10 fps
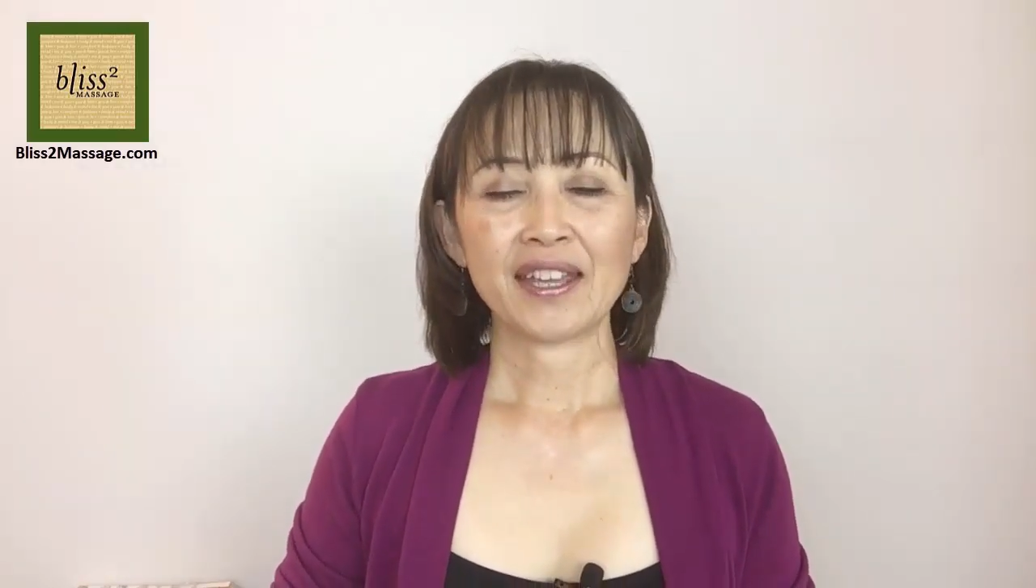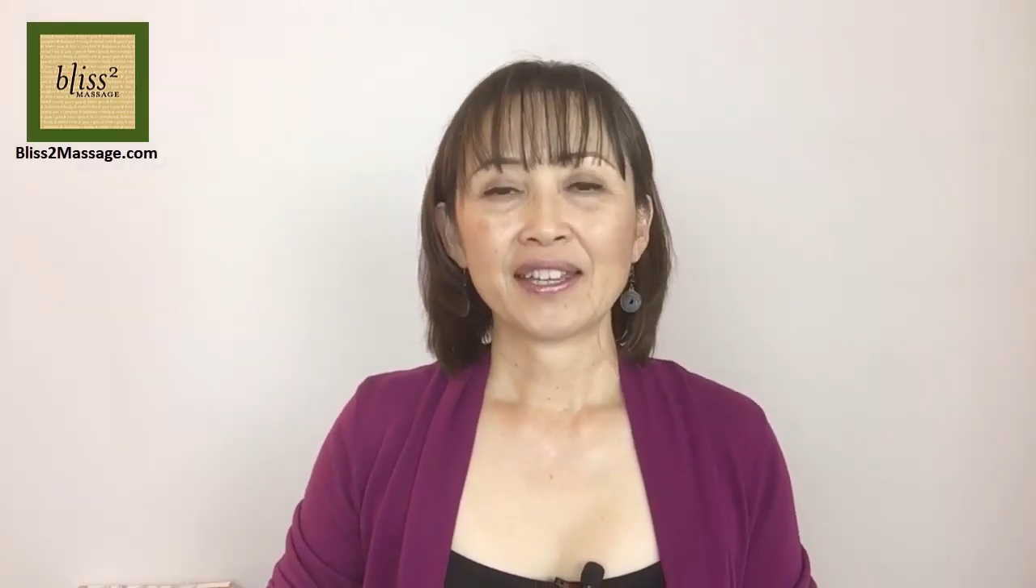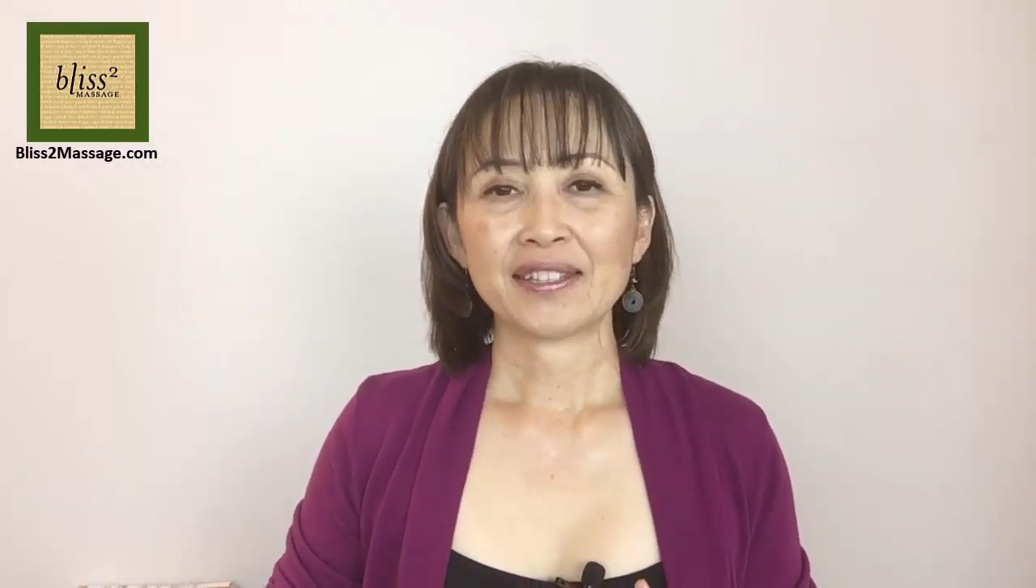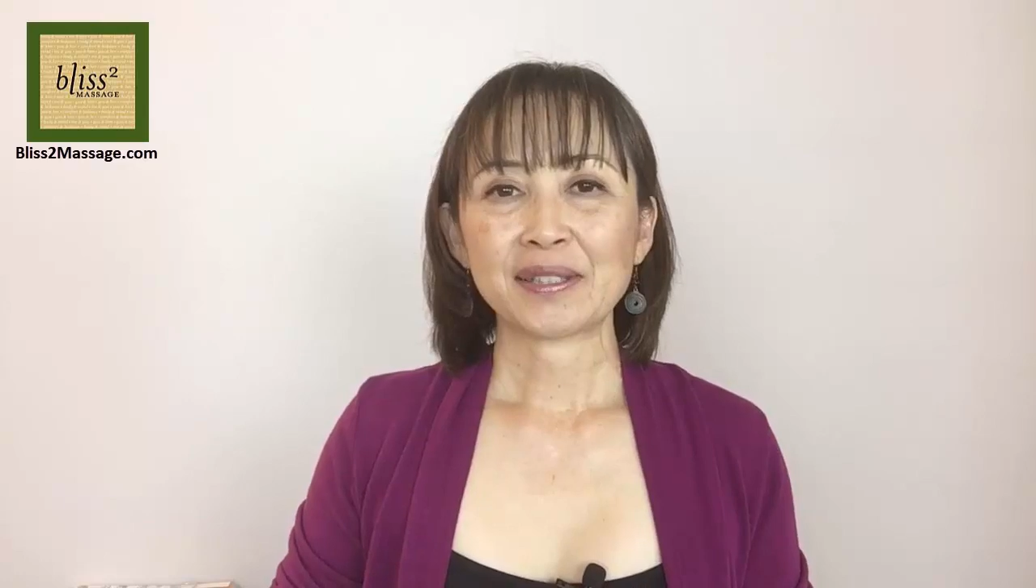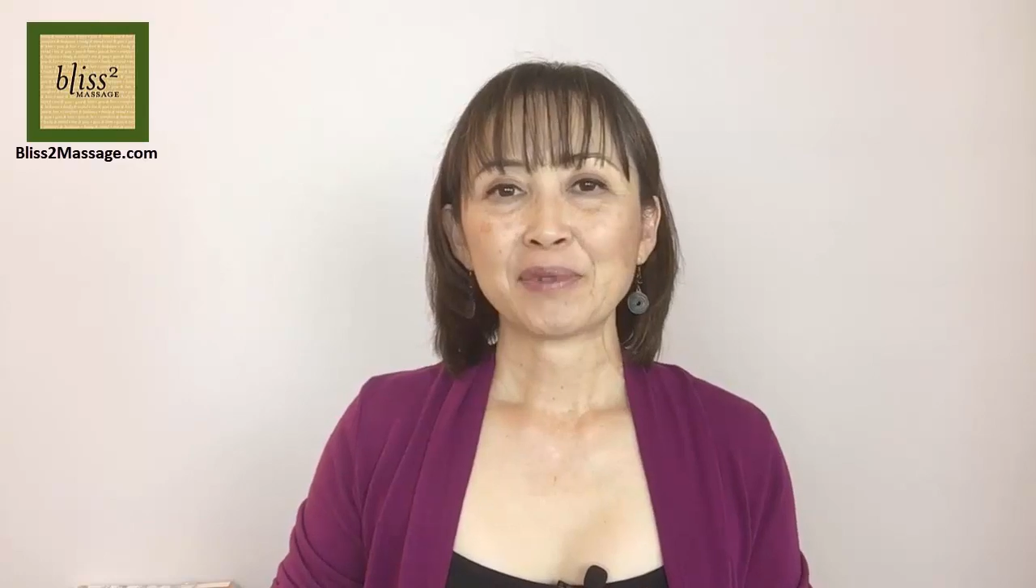
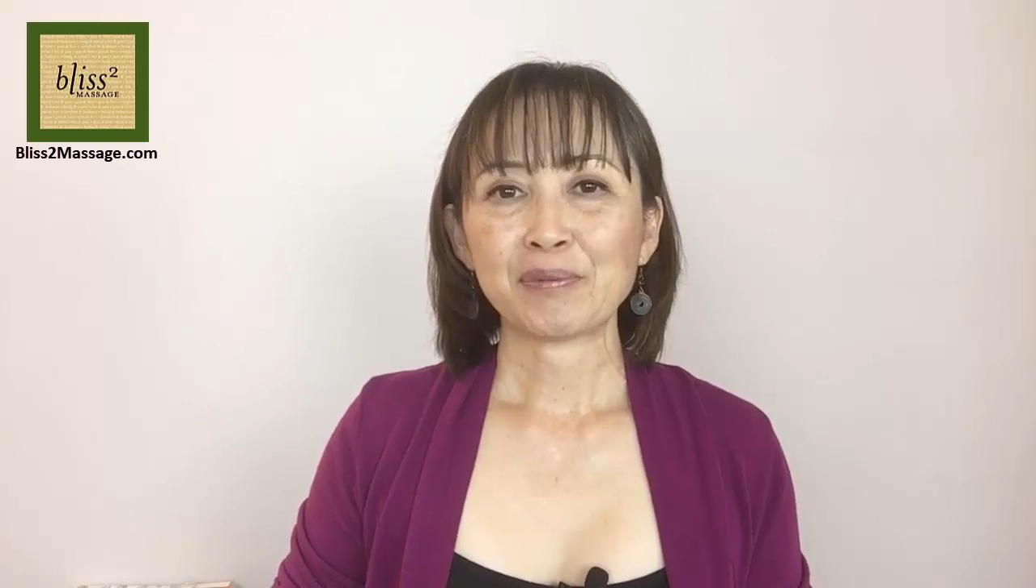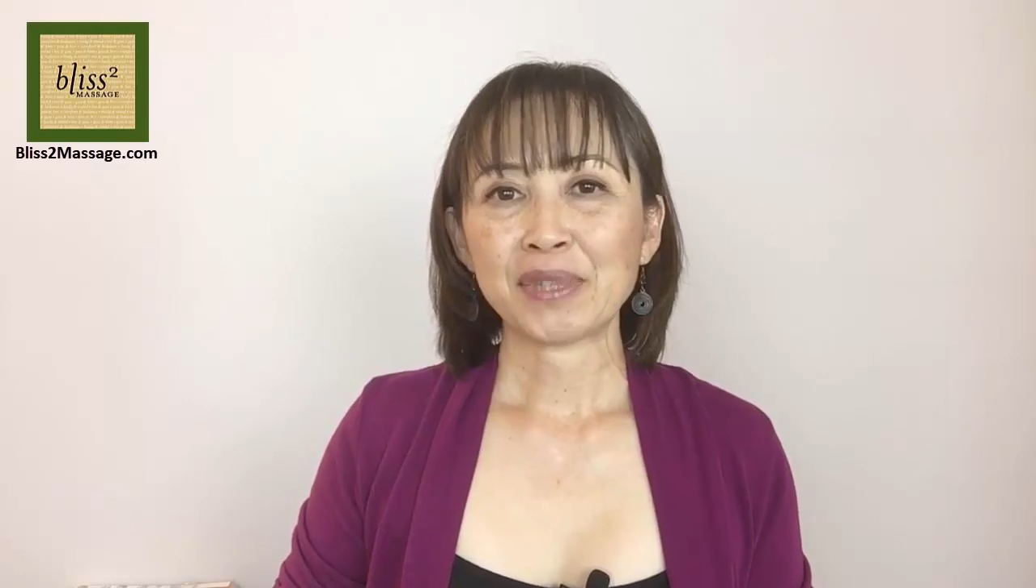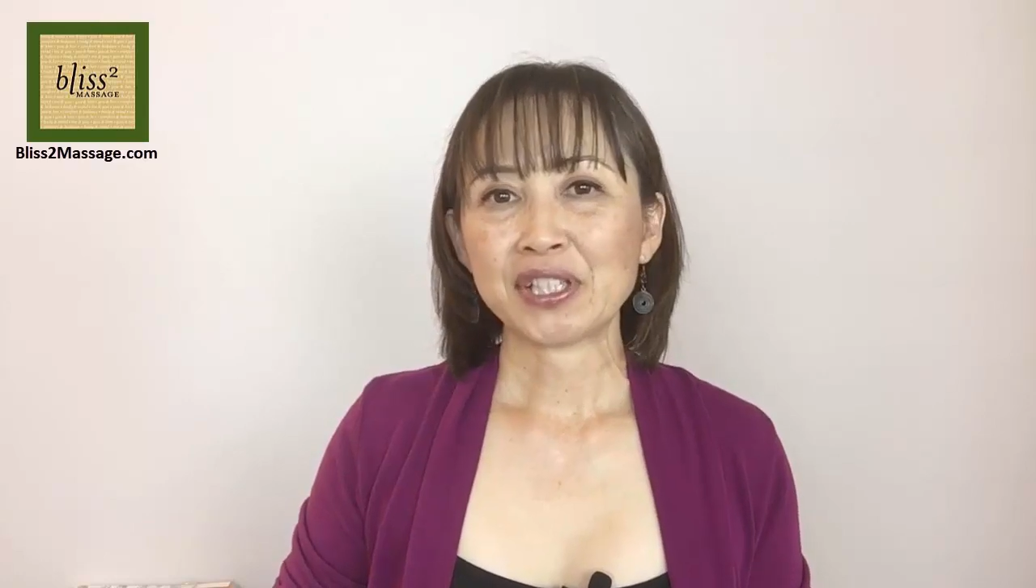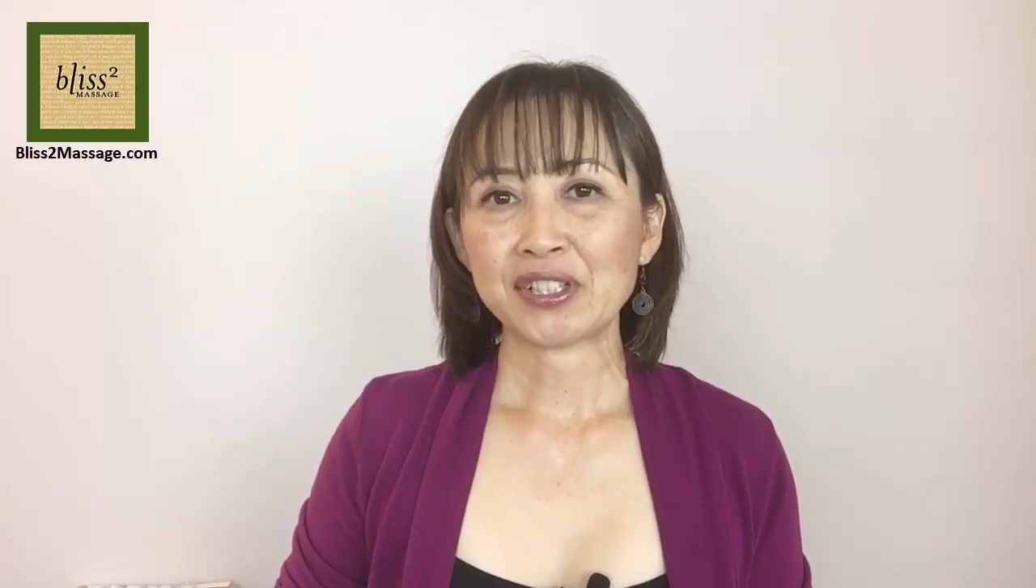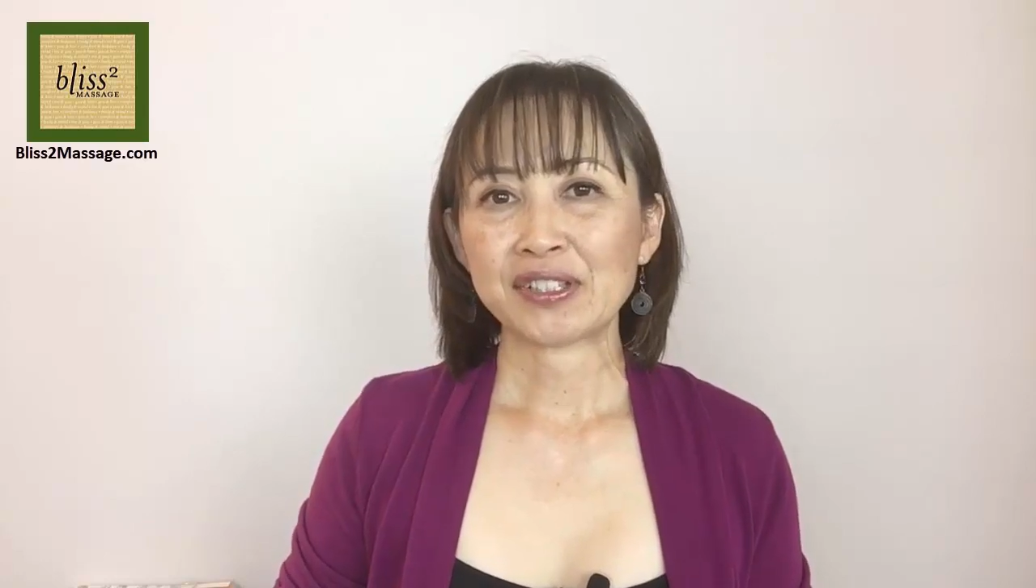Someone
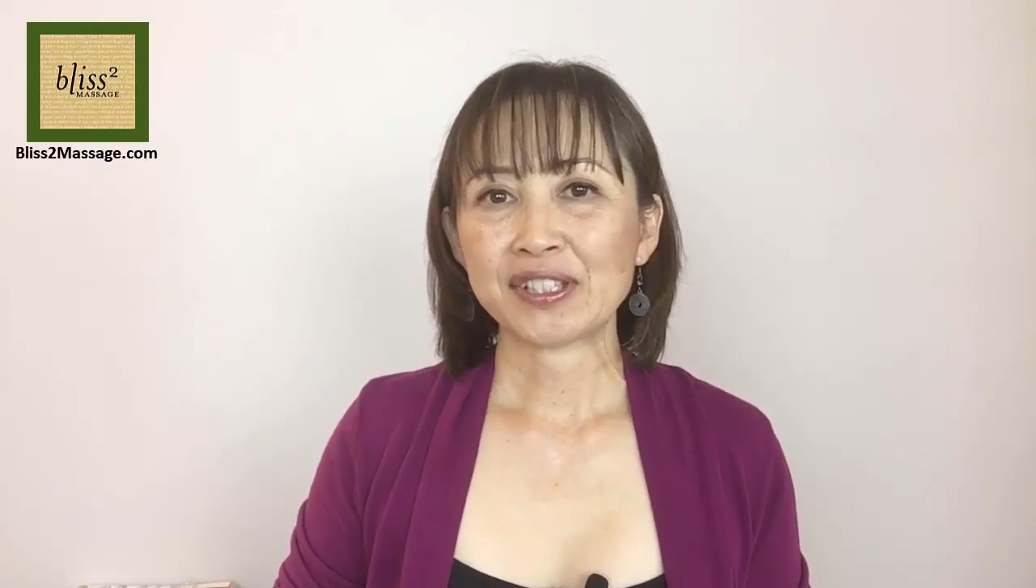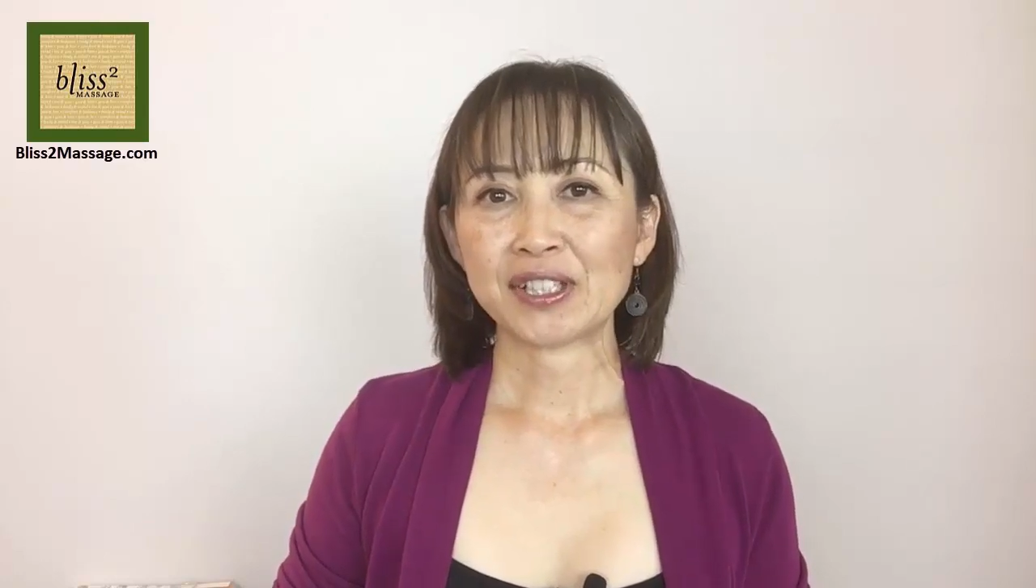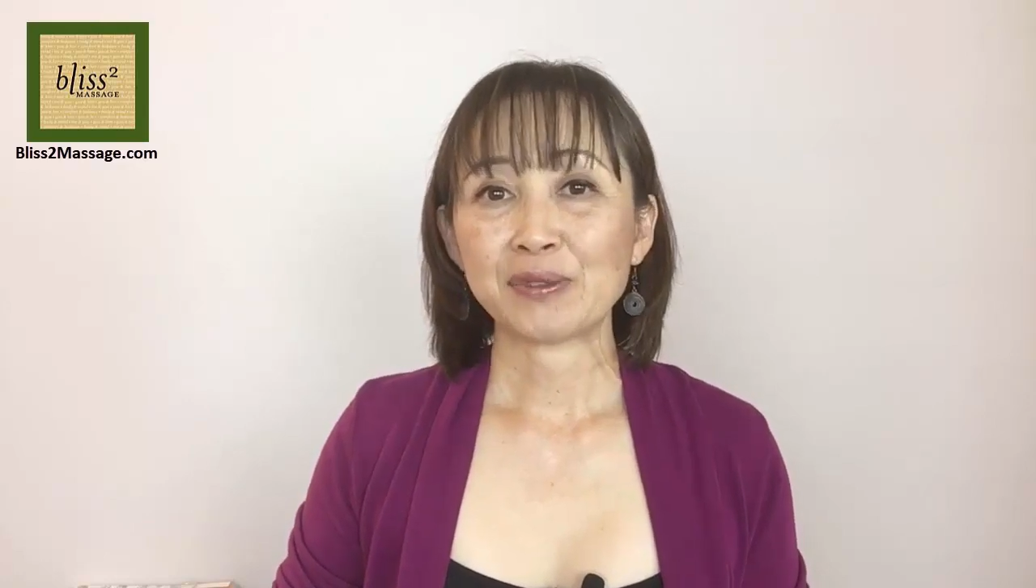mentioned she